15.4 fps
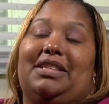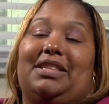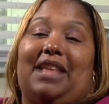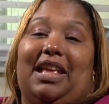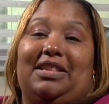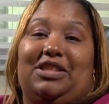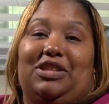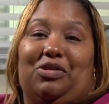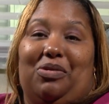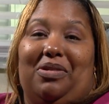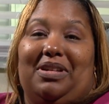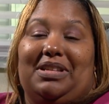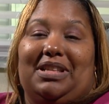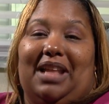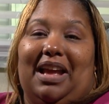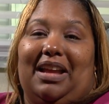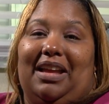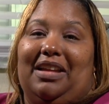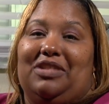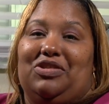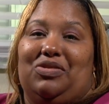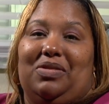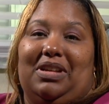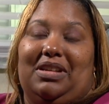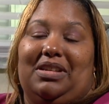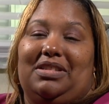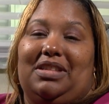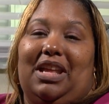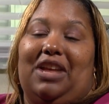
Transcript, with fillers: Success stories like Andrea's